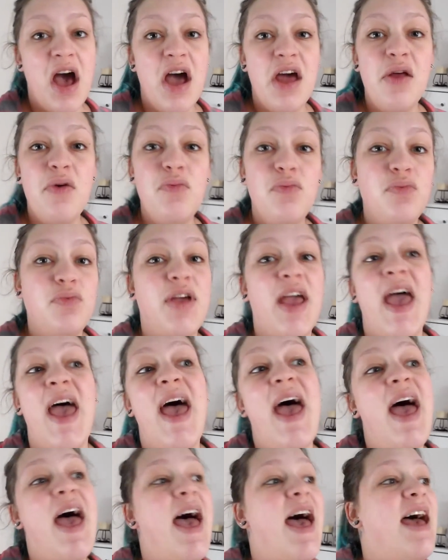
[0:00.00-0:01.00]
I don't
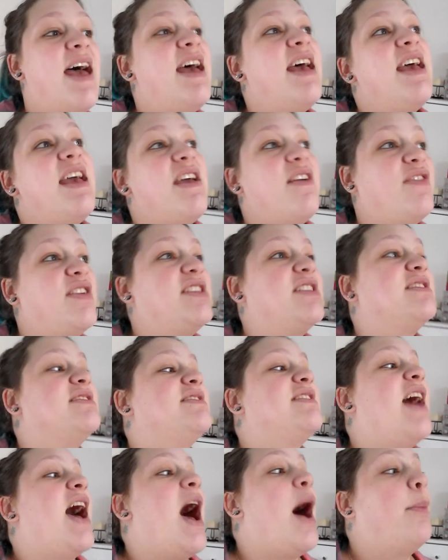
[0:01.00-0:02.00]
care if it
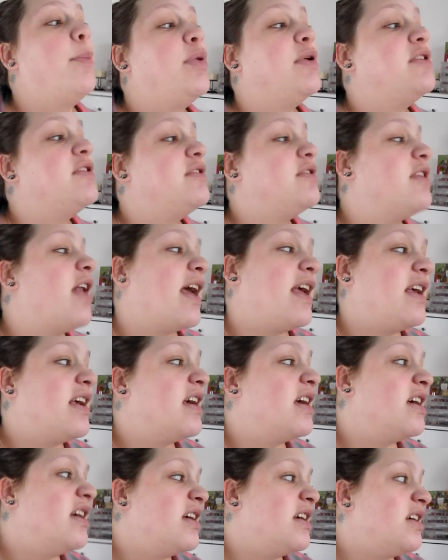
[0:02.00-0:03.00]
doesn't happen
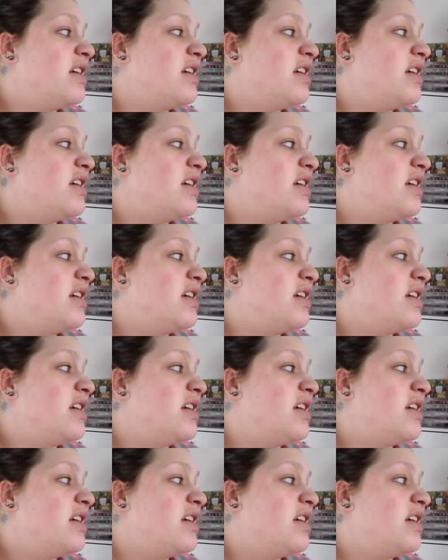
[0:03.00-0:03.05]
like